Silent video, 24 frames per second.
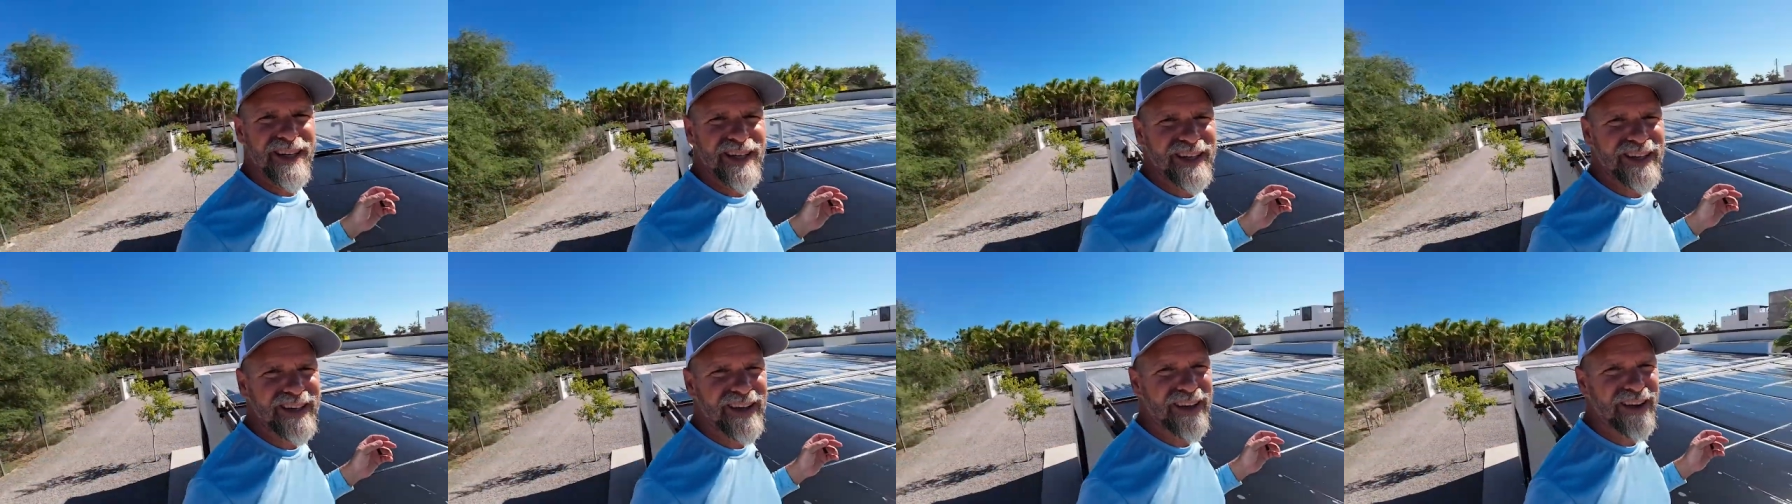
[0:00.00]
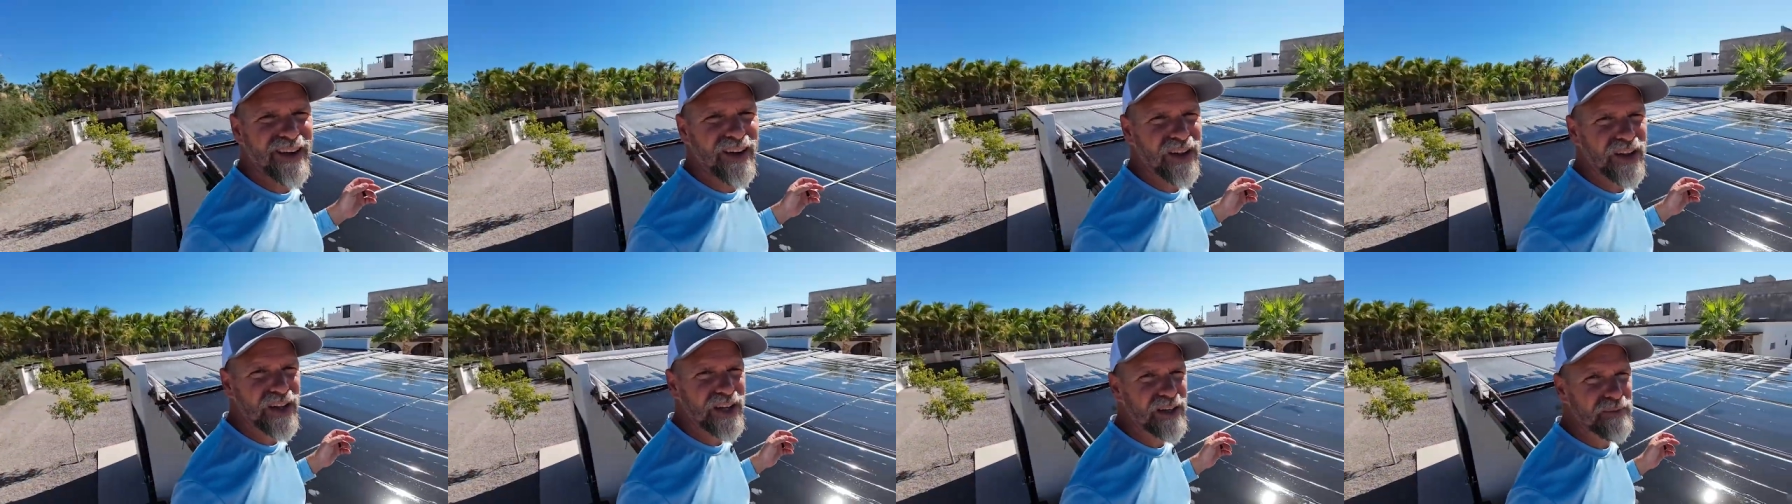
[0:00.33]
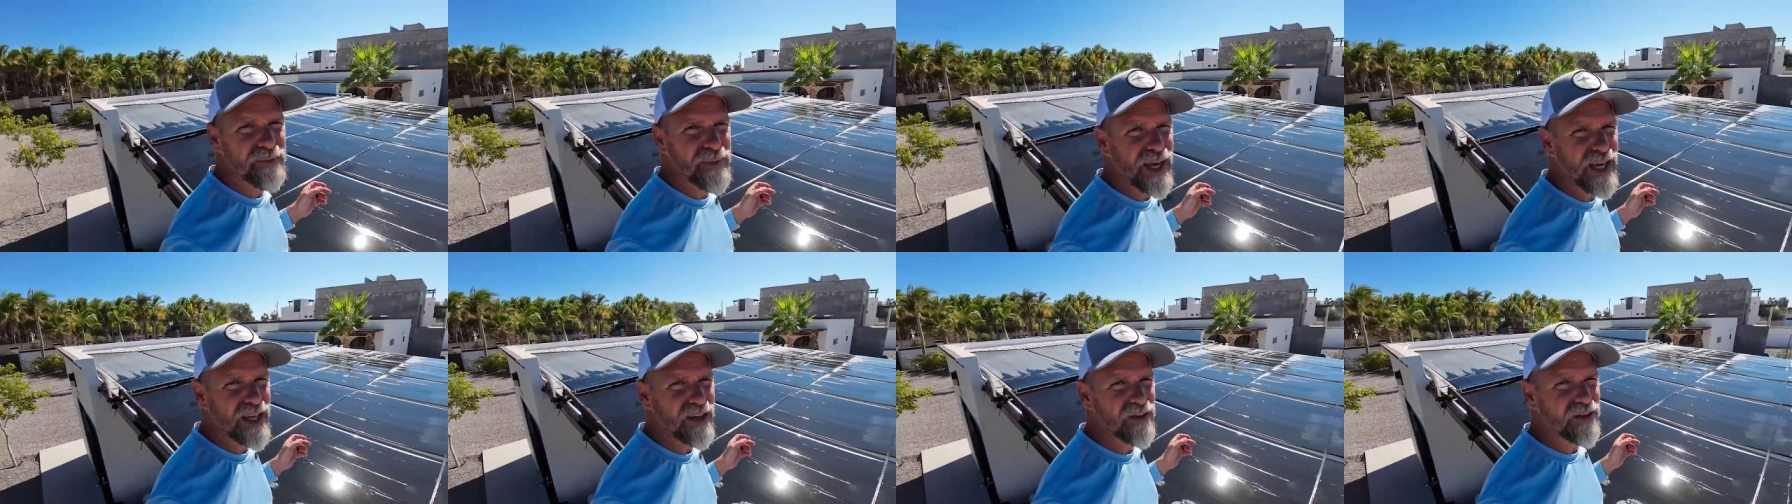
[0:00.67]
Got all the
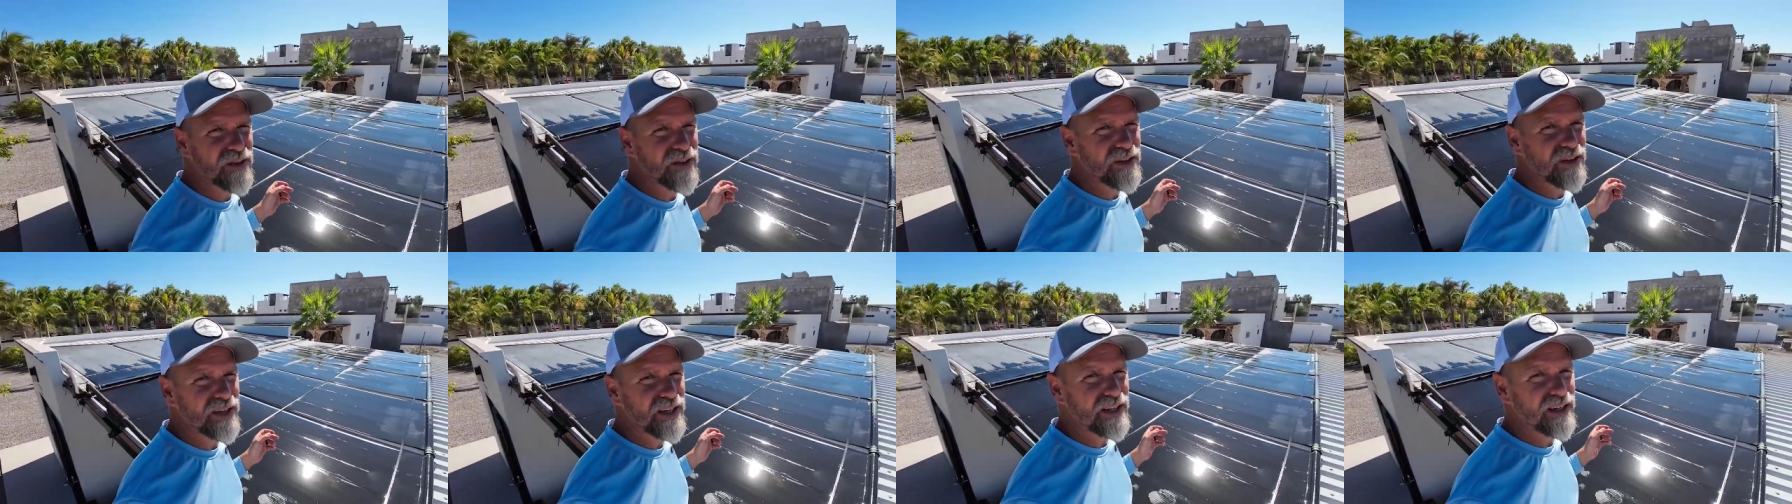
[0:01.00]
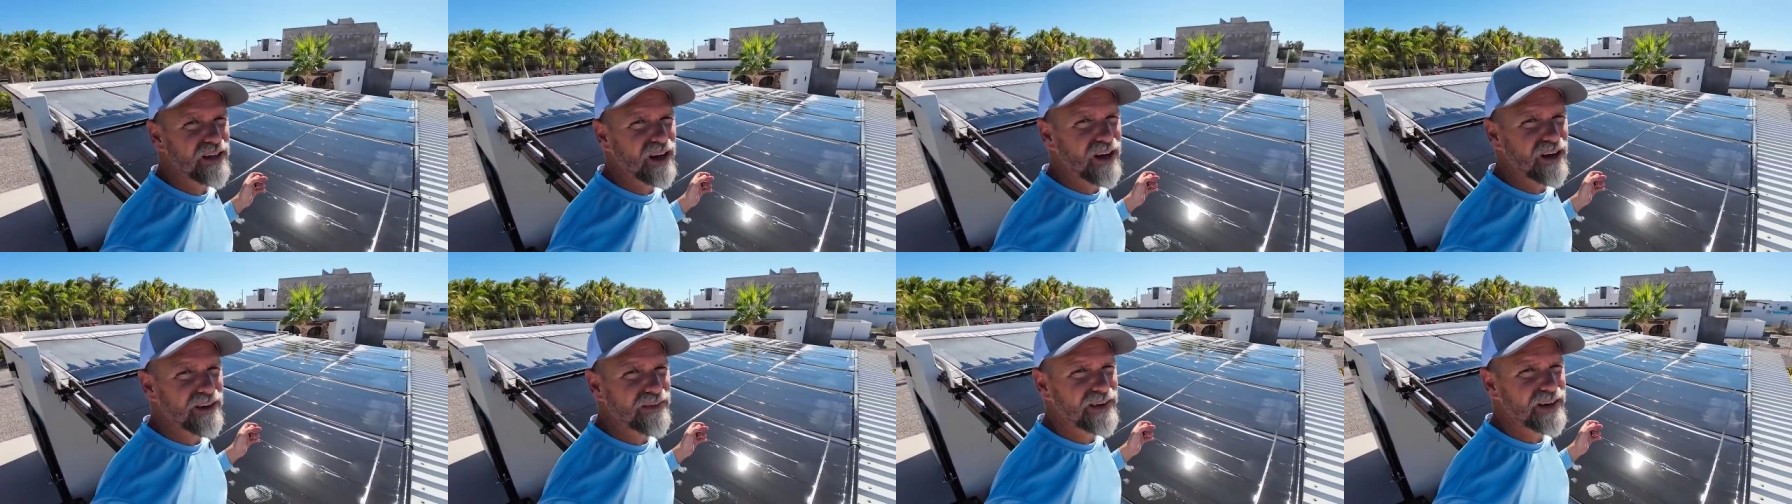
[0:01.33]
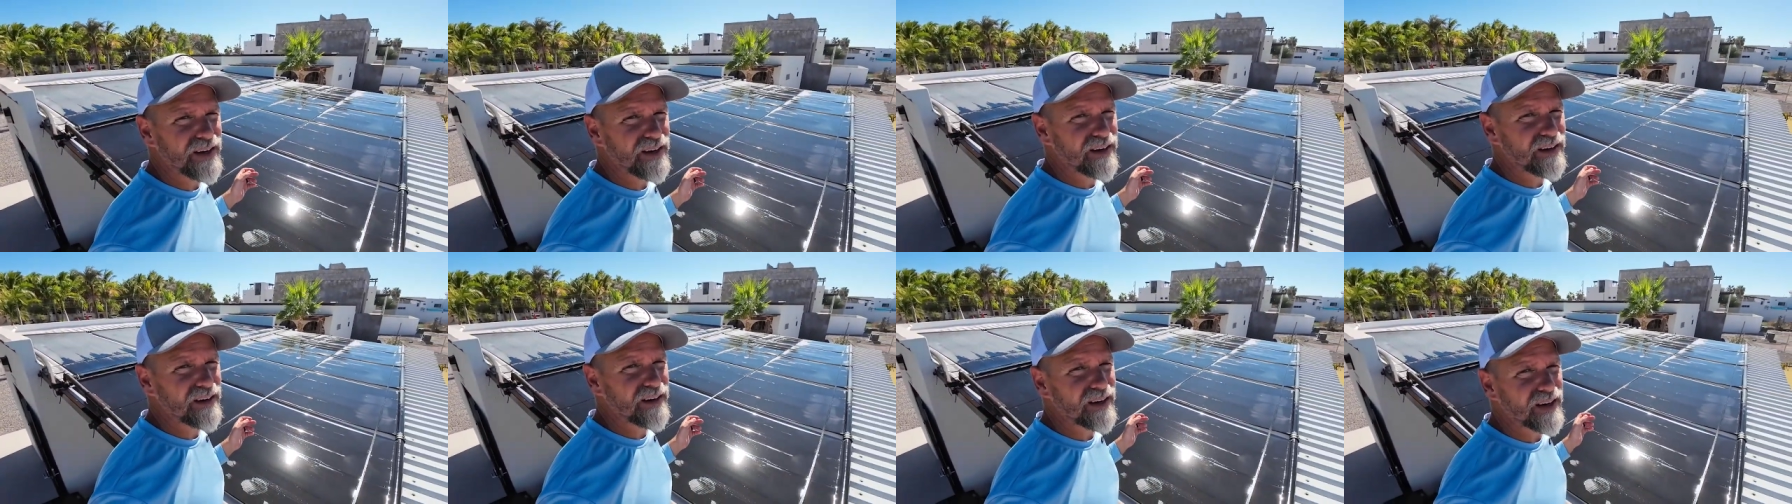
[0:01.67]
panels cleaned off
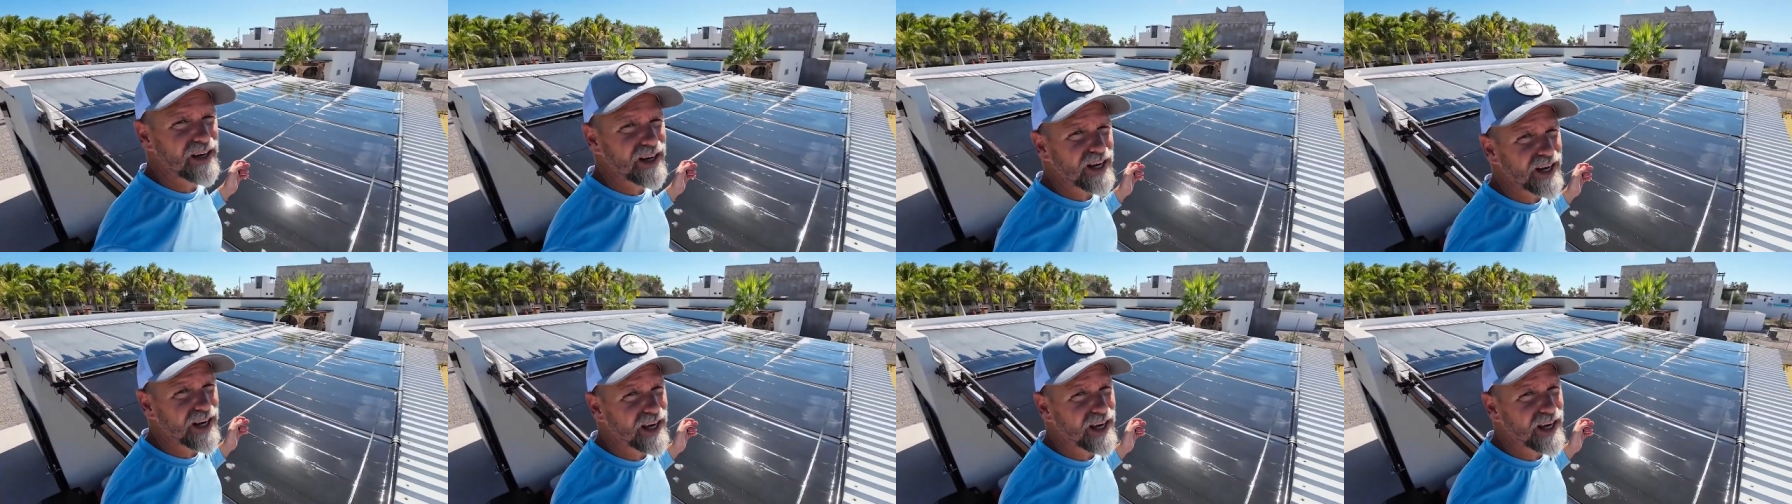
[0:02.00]
here,